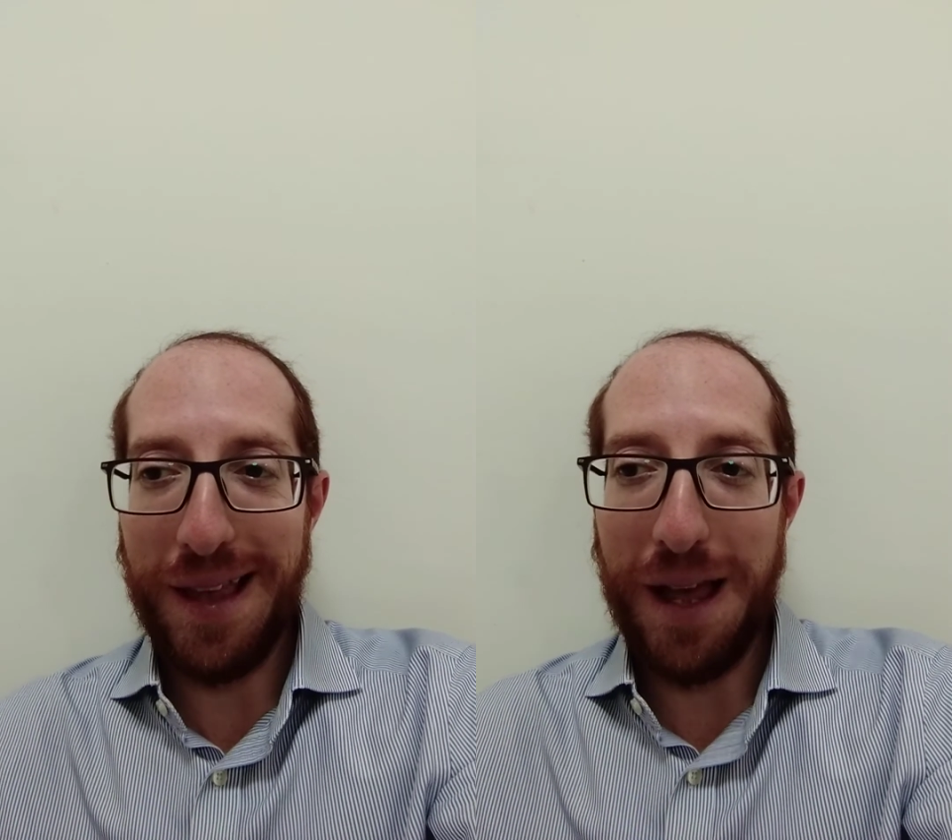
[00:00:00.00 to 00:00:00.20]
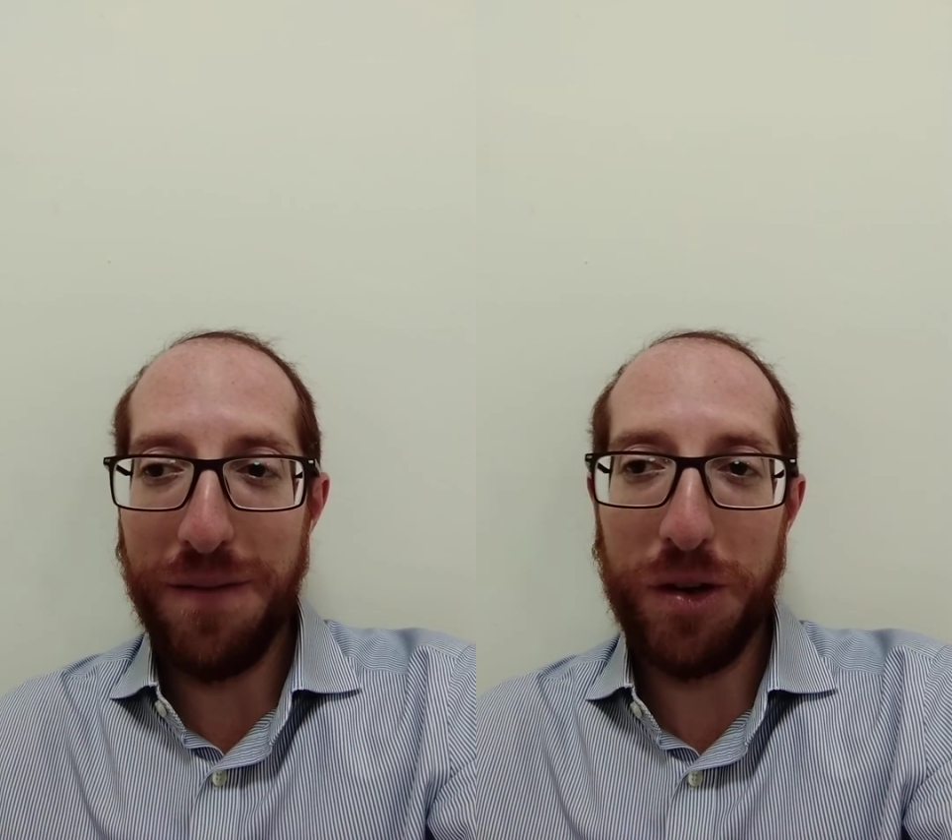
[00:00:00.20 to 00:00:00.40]

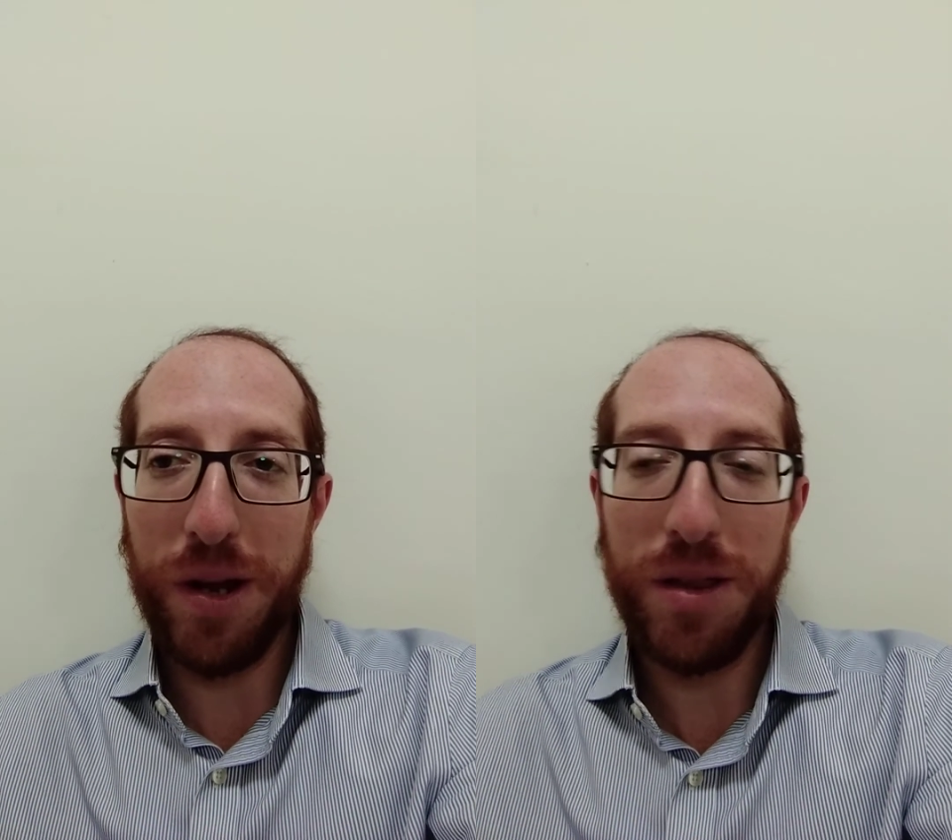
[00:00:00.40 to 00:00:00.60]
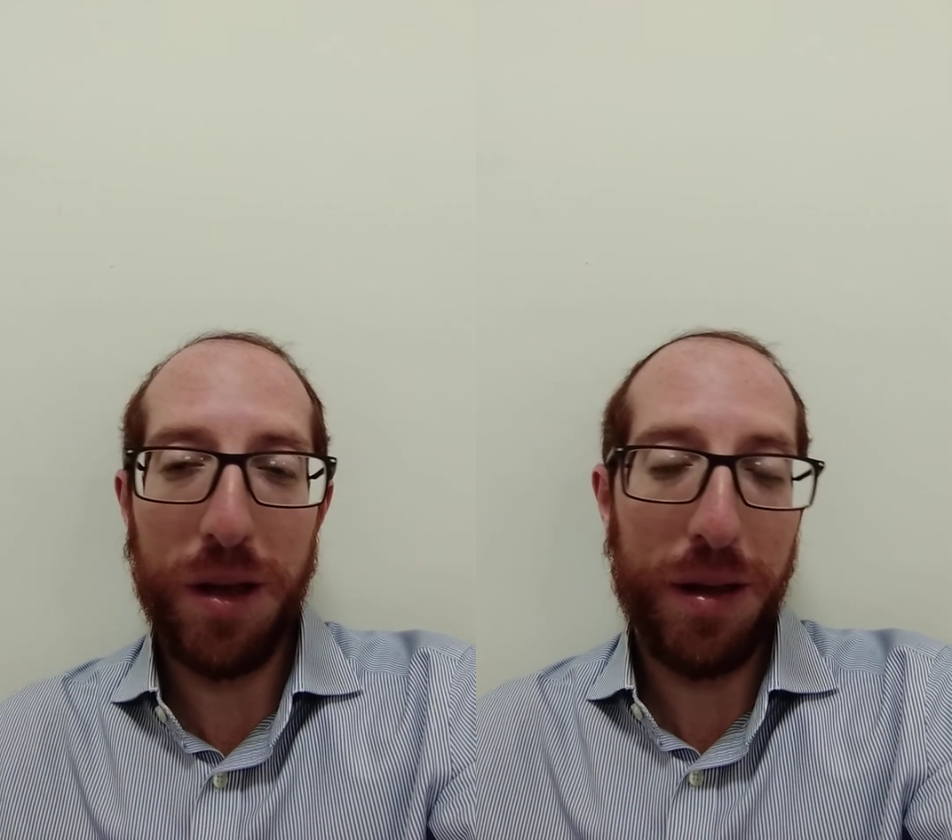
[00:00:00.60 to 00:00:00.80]
They have a
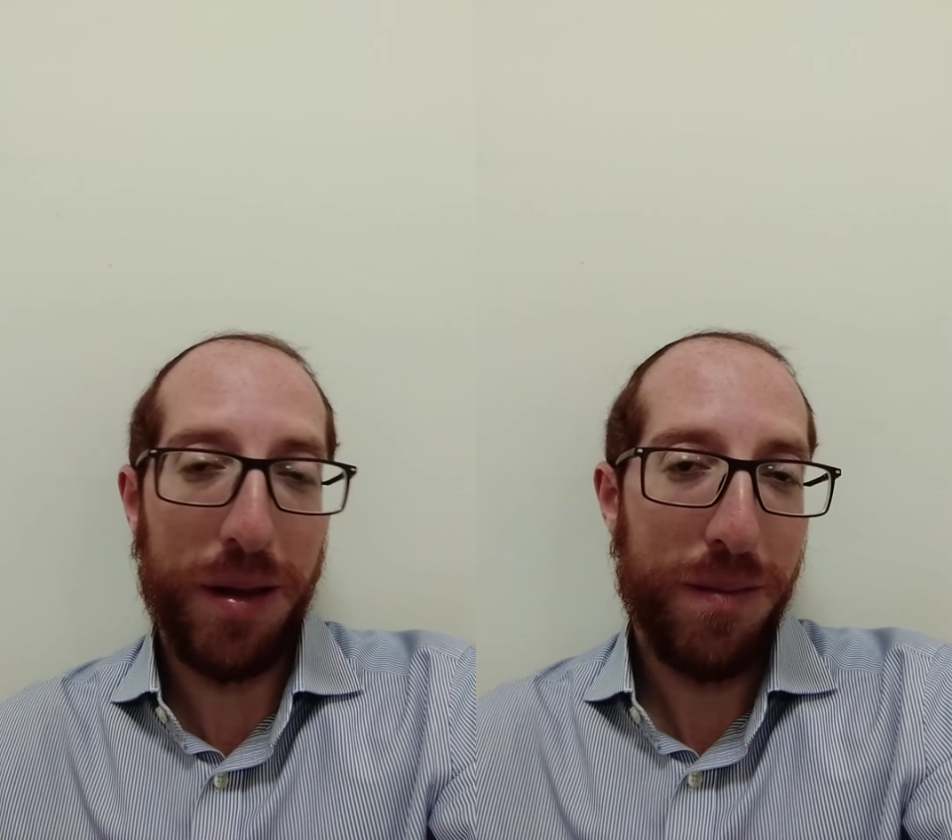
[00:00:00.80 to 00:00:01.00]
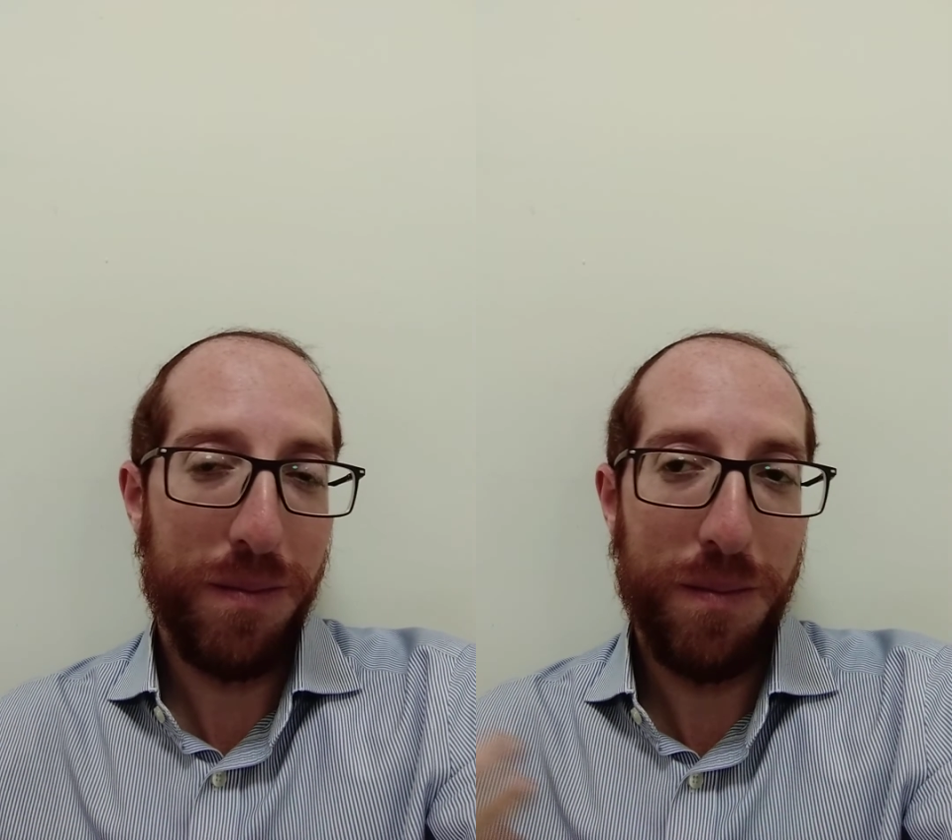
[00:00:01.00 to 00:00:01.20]

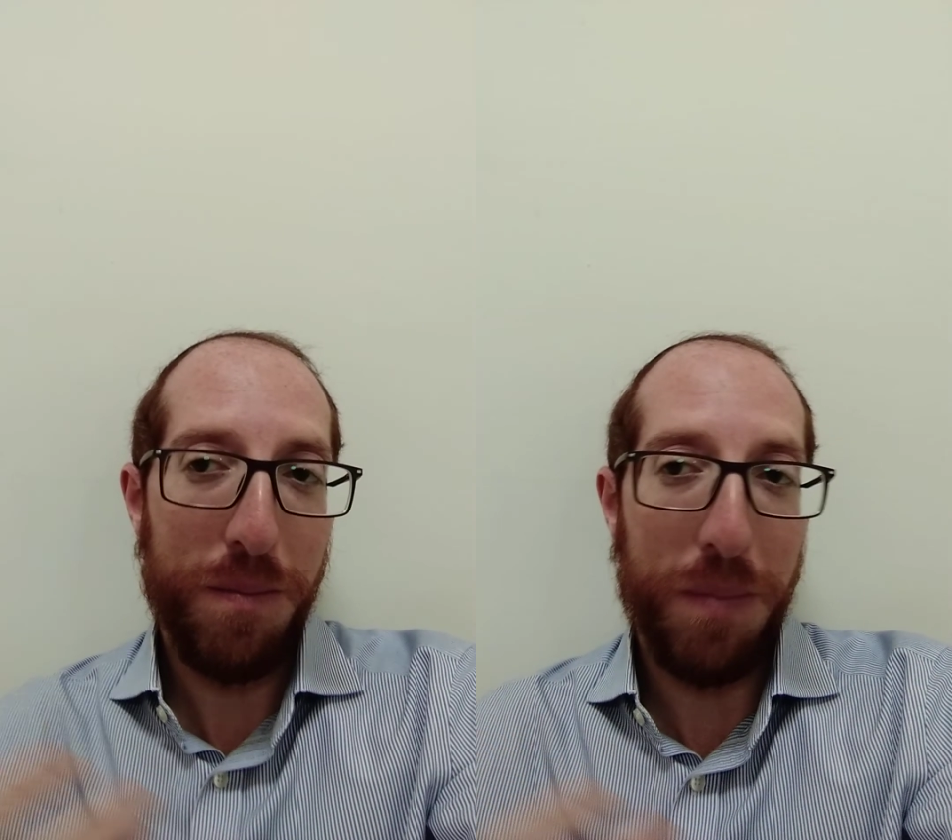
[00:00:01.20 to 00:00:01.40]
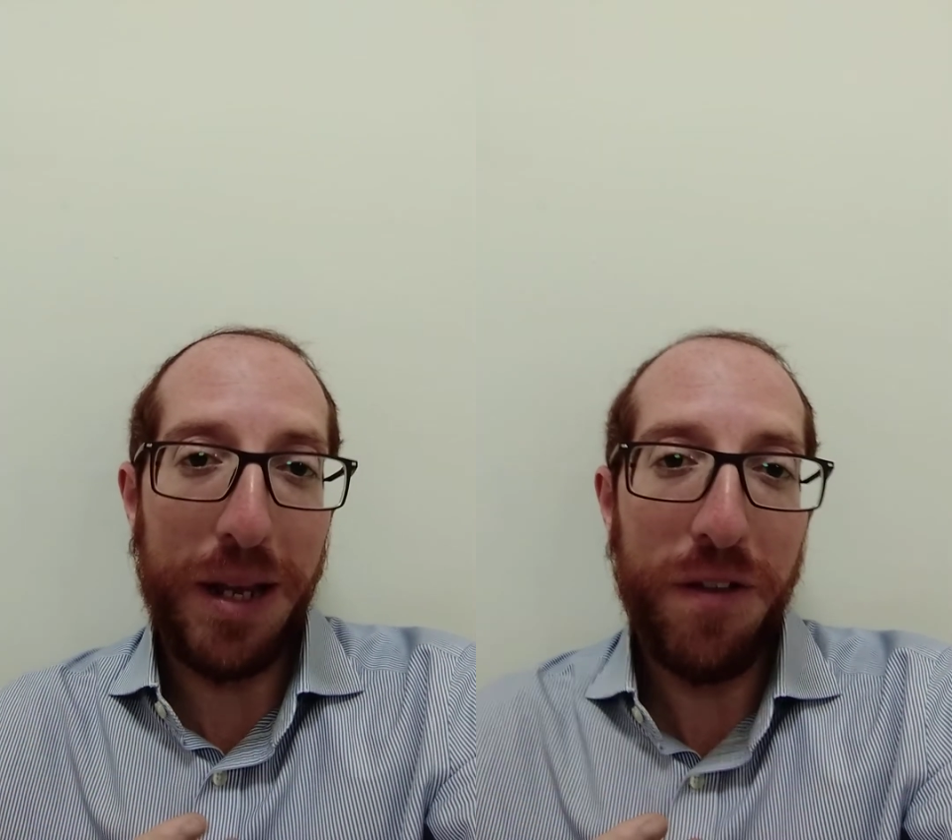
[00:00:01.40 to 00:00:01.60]
greater
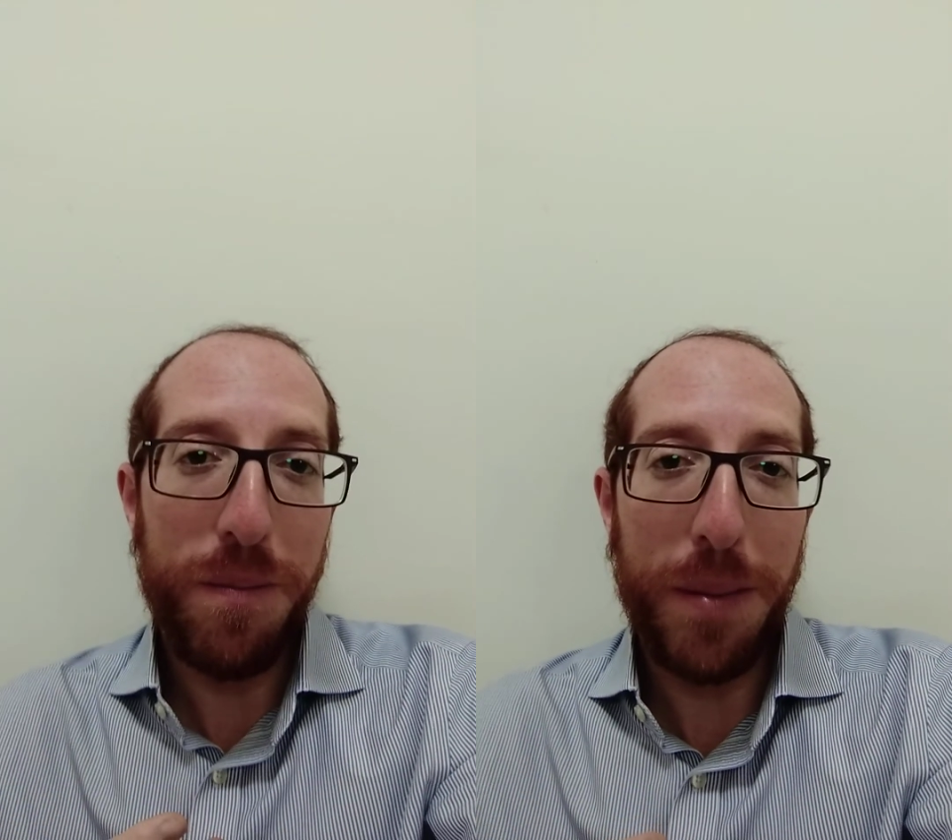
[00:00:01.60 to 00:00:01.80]
belief